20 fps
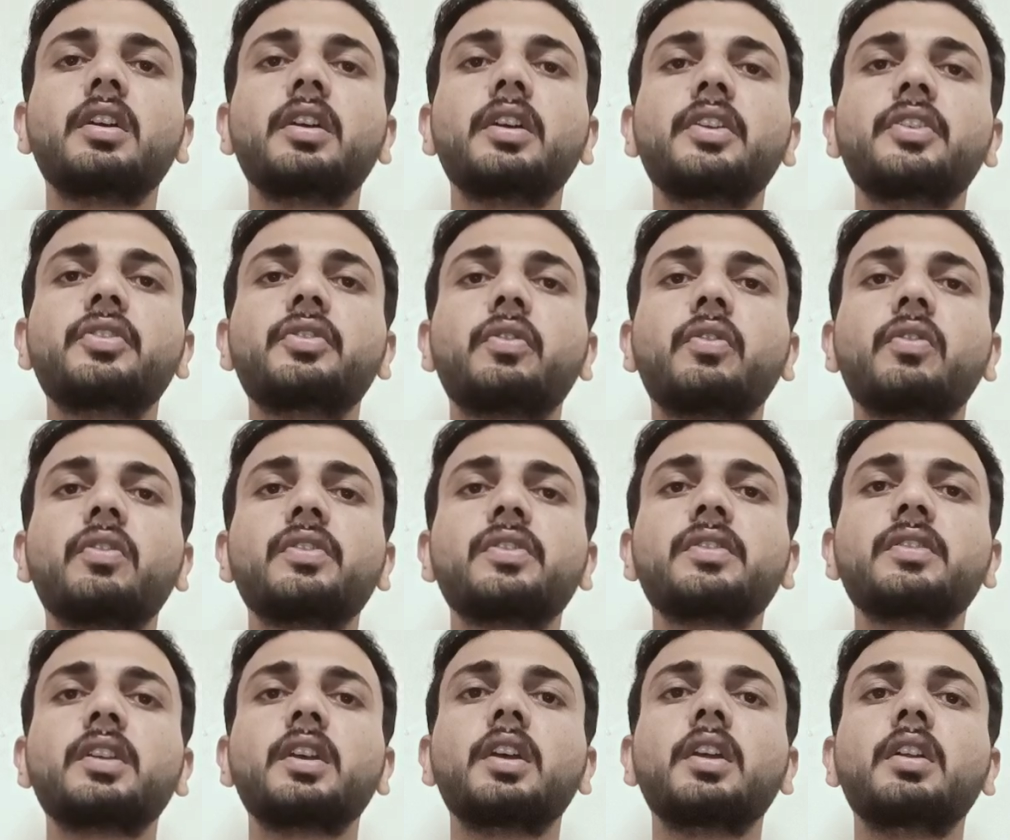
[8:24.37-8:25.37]

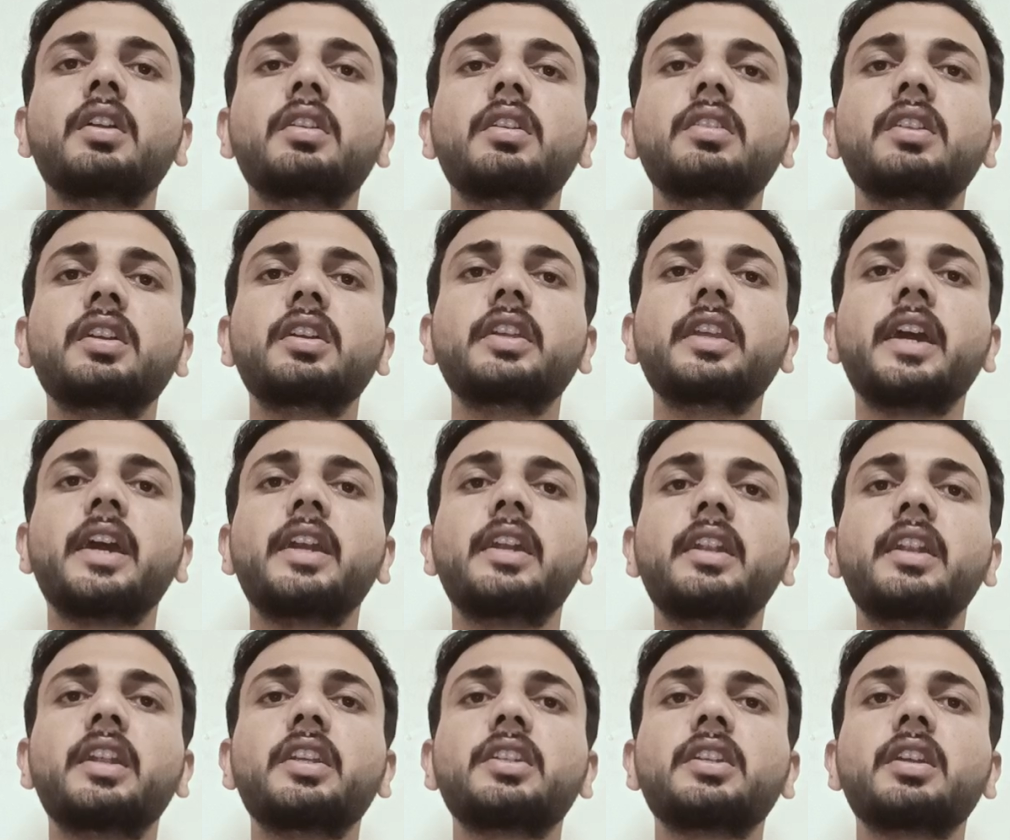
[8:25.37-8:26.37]
strokes, the
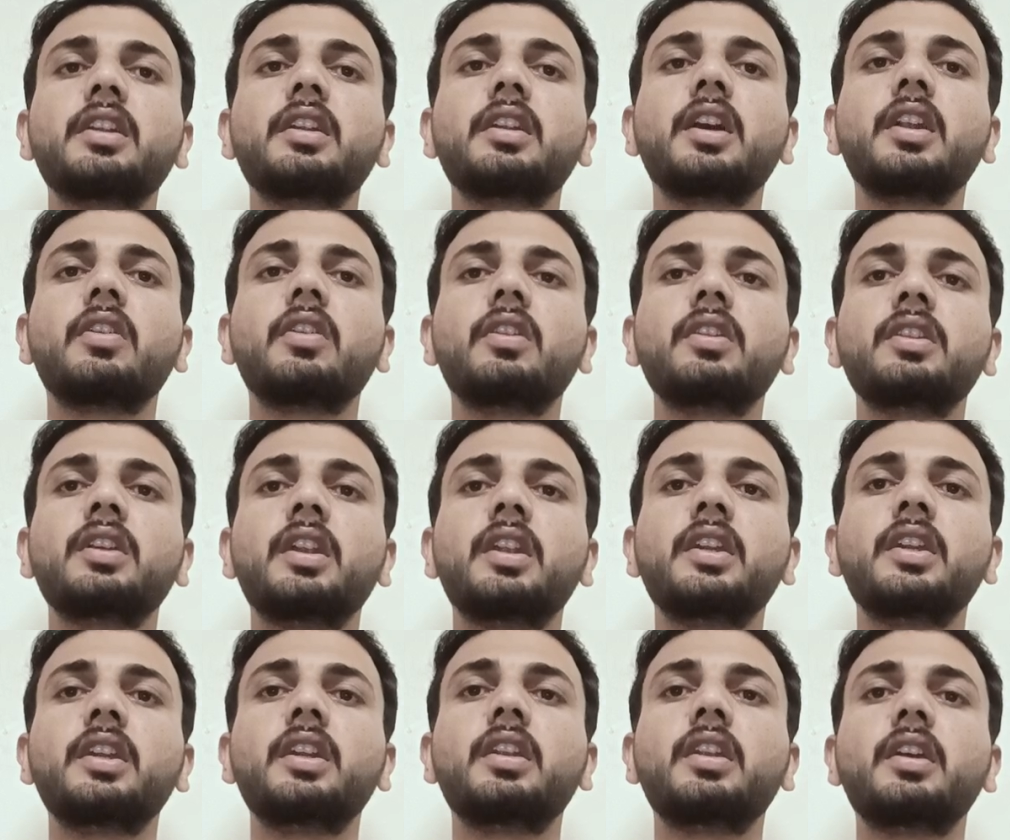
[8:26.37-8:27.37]
dehydration, and other
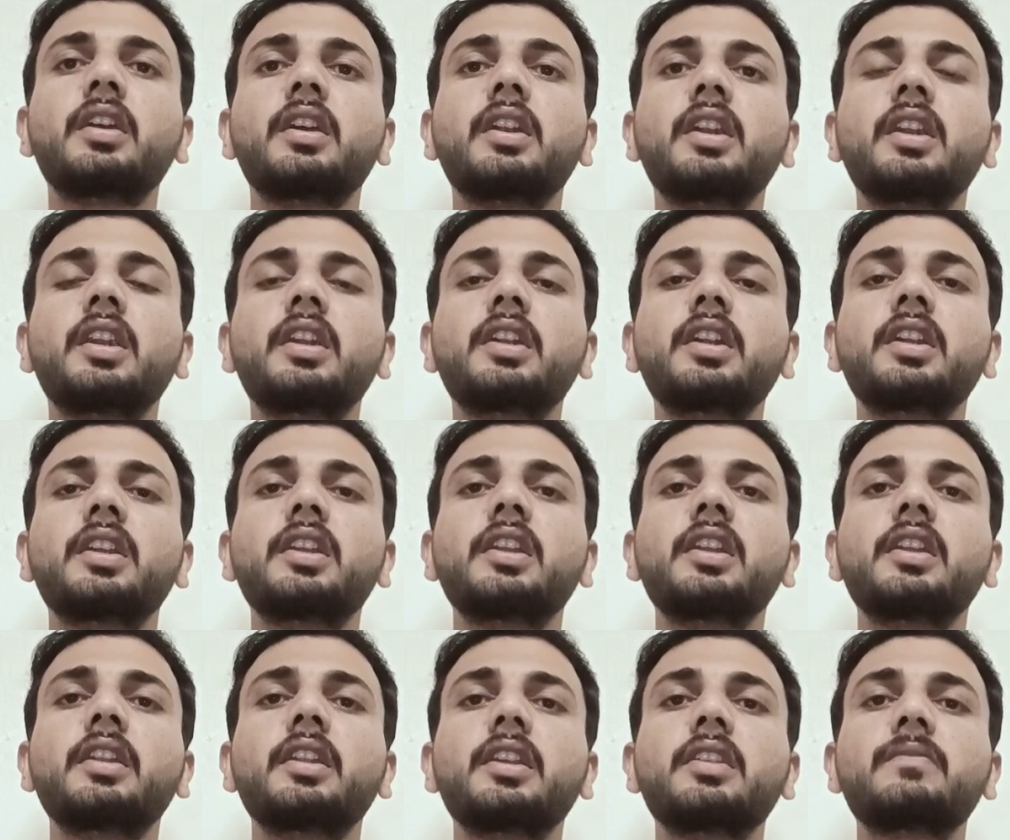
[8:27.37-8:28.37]
heat-related
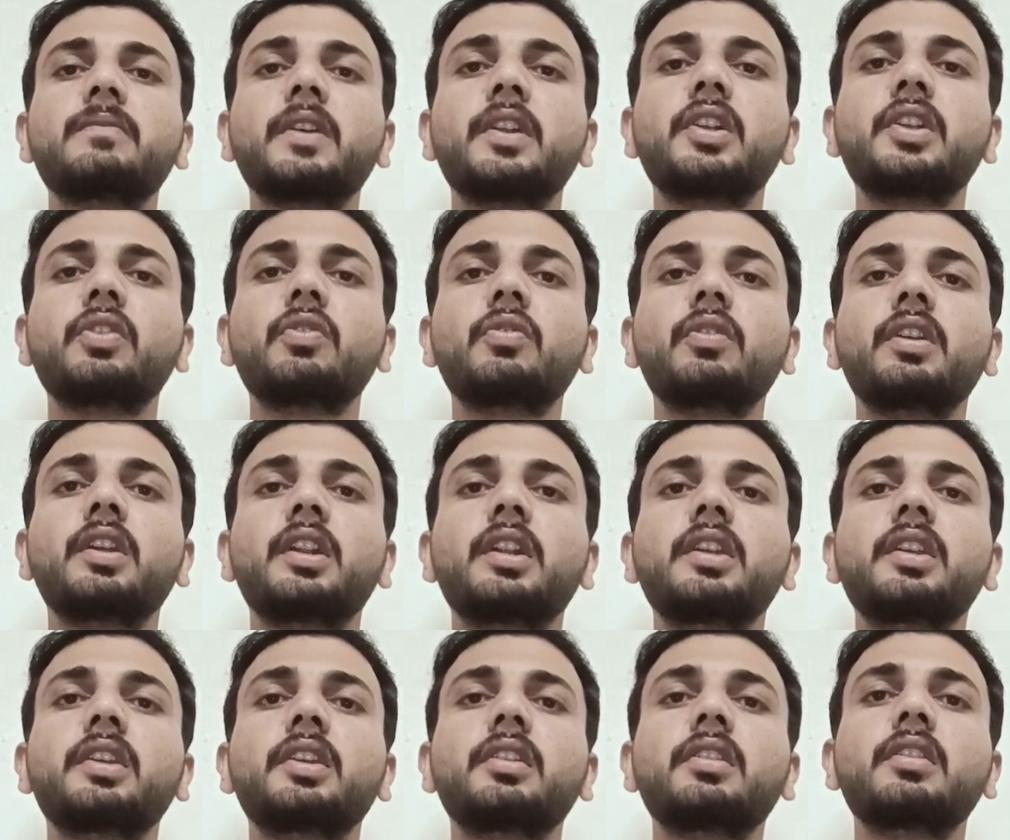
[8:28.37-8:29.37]
illness,
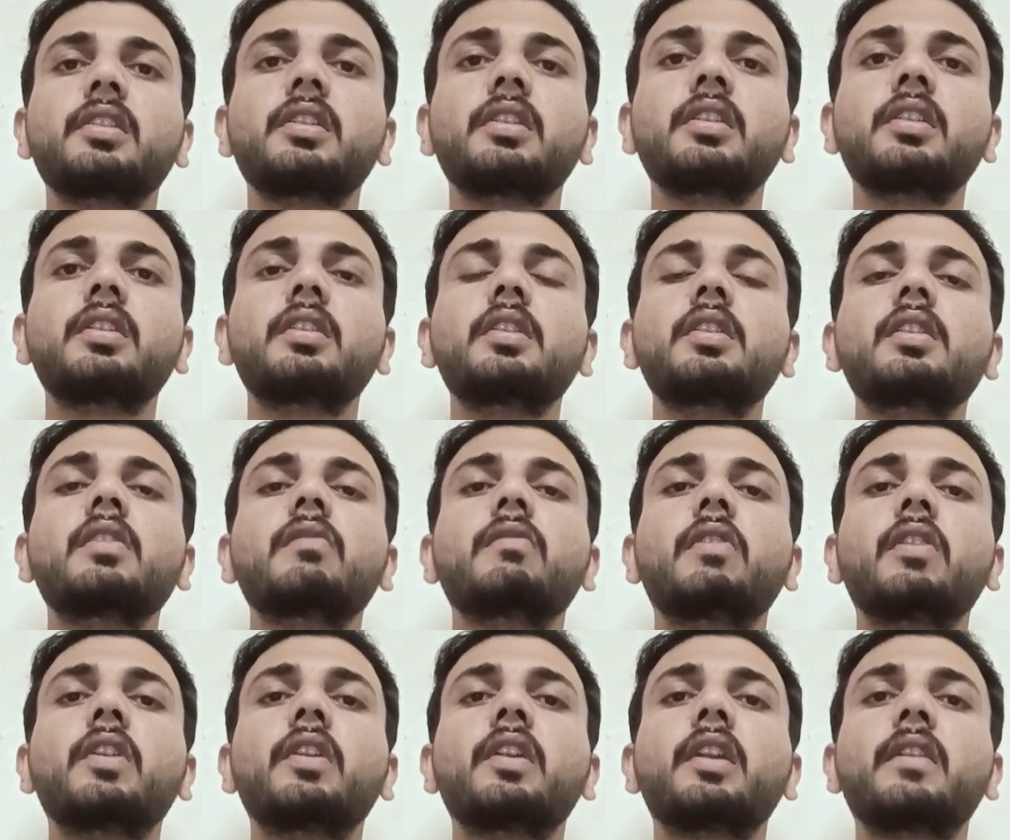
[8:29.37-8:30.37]
particularly in the
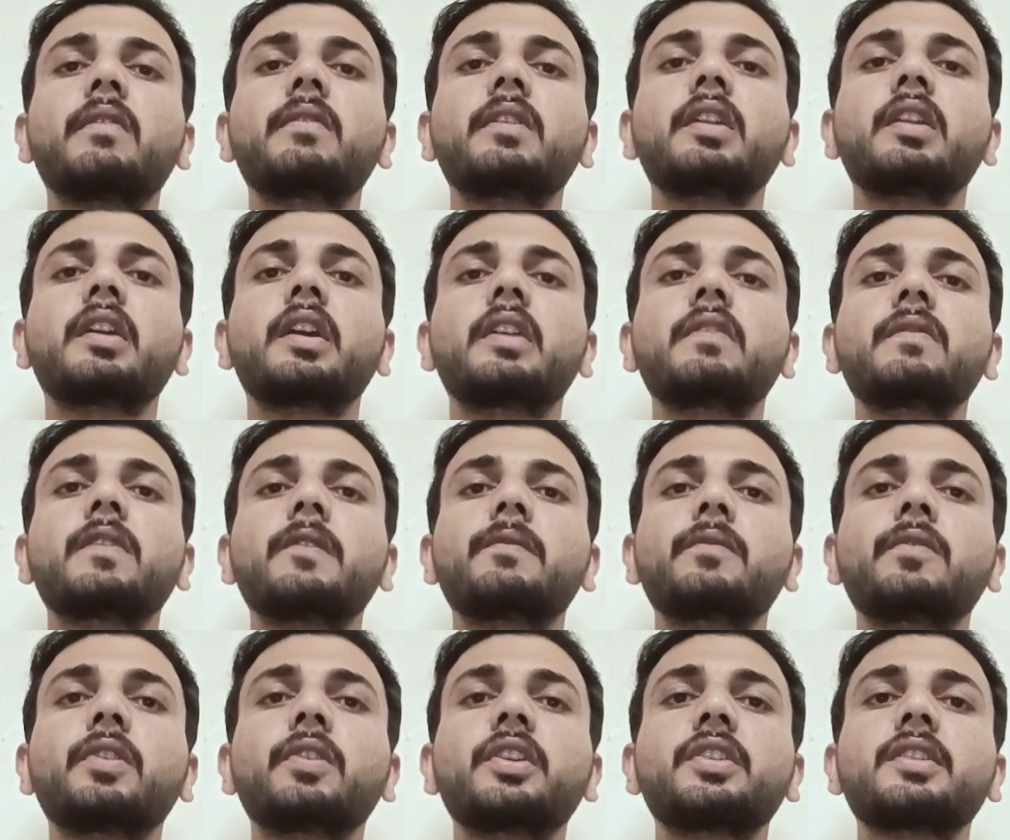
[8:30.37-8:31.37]
vulnerable and
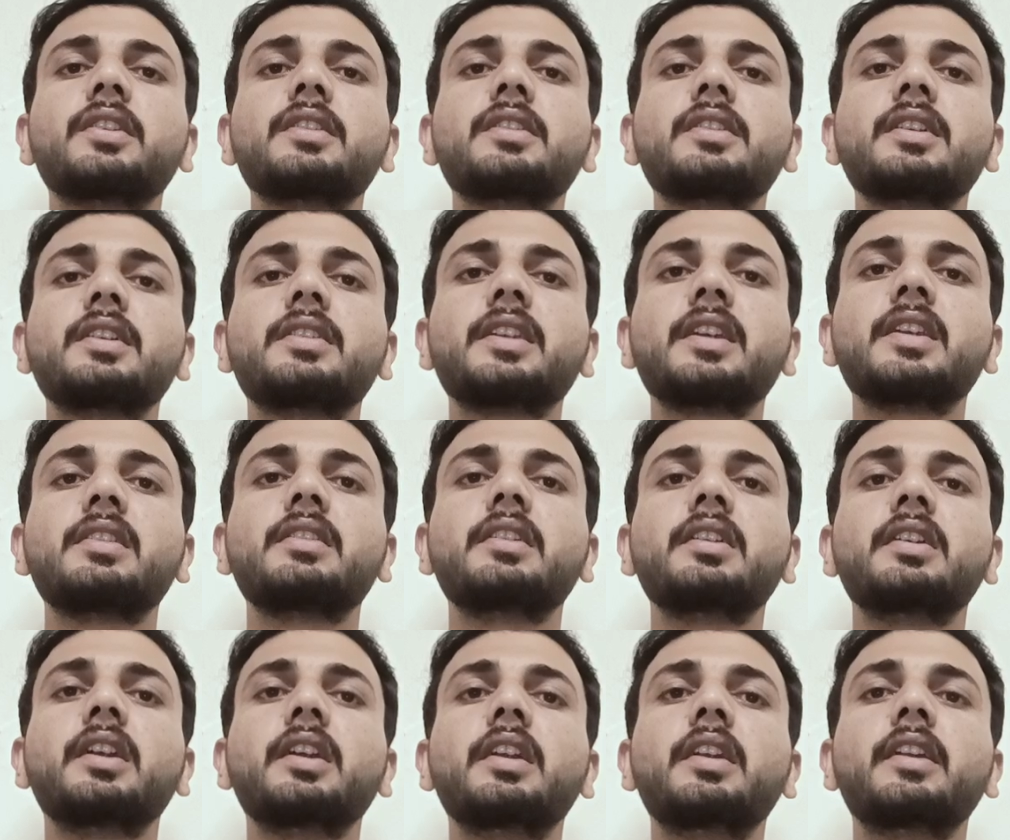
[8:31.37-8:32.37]
populations such as
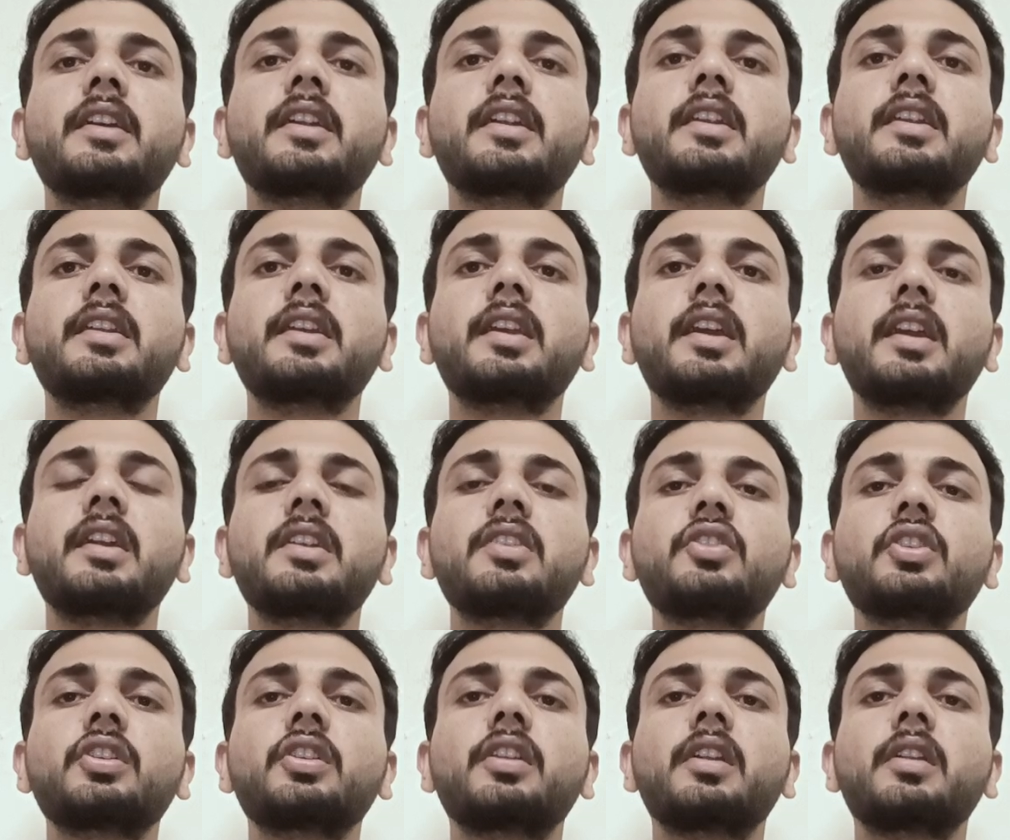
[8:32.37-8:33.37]
the elderly and
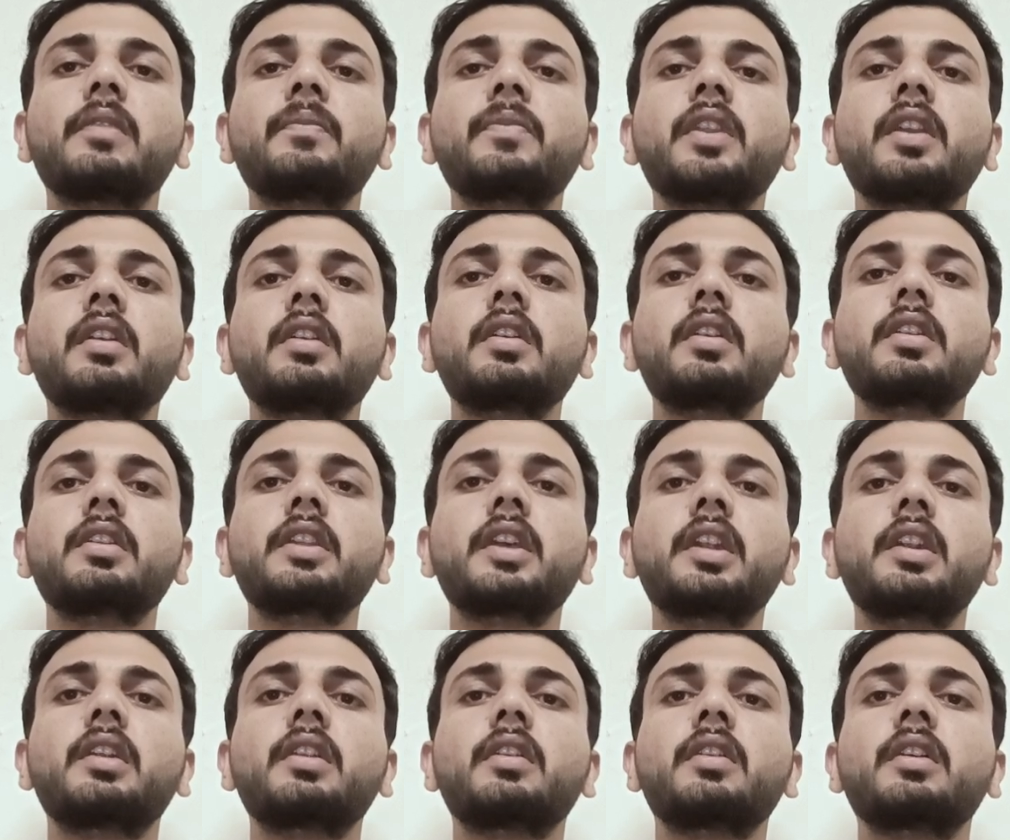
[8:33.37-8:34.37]
children. Then